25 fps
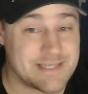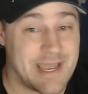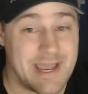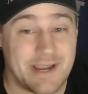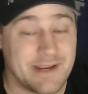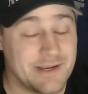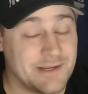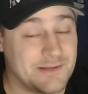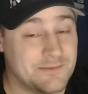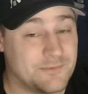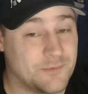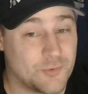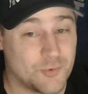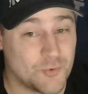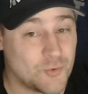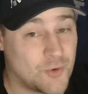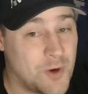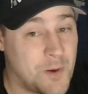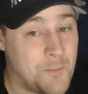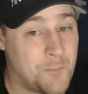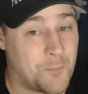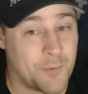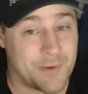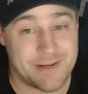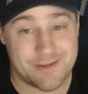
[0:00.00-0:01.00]
I grew
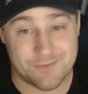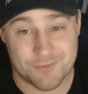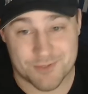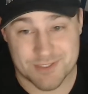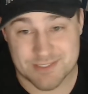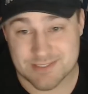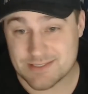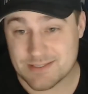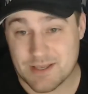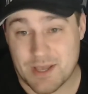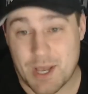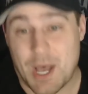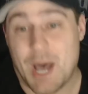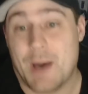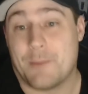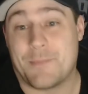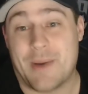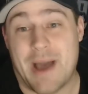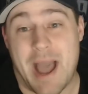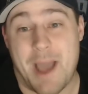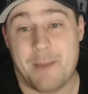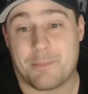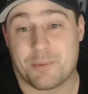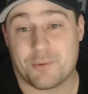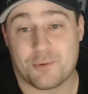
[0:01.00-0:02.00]
up when it was a
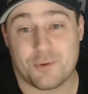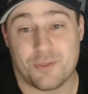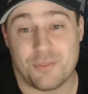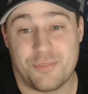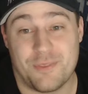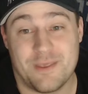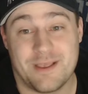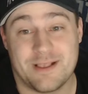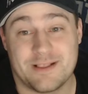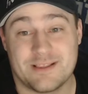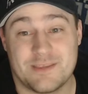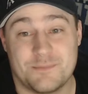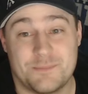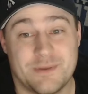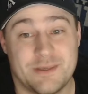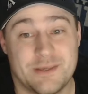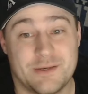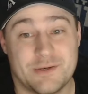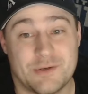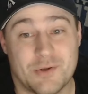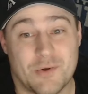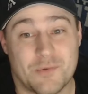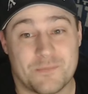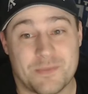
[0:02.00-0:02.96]
popular thing to be,